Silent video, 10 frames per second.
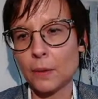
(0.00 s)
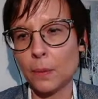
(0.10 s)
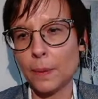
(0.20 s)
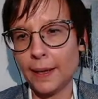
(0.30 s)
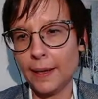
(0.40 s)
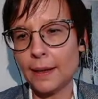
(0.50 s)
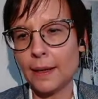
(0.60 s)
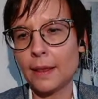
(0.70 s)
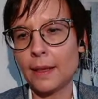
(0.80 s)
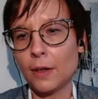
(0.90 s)
way
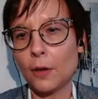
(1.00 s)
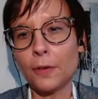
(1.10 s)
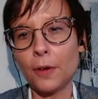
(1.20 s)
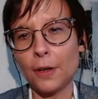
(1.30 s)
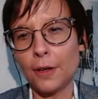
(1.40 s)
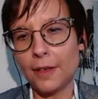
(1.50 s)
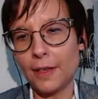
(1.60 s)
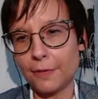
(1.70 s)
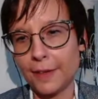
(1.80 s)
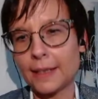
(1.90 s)
and think of all
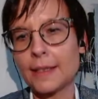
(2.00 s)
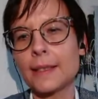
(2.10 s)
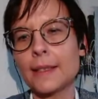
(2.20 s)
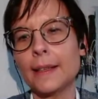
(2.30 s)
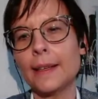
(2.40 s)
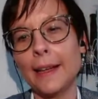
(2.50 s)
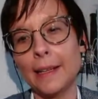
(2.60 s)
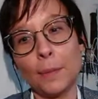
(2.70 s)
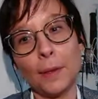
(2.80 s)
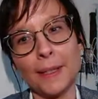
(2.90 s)
the effects
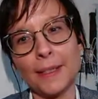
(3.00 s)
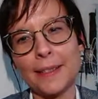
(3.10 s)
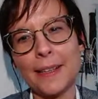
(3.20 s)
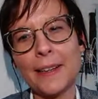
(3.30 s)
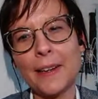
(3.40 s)
and implement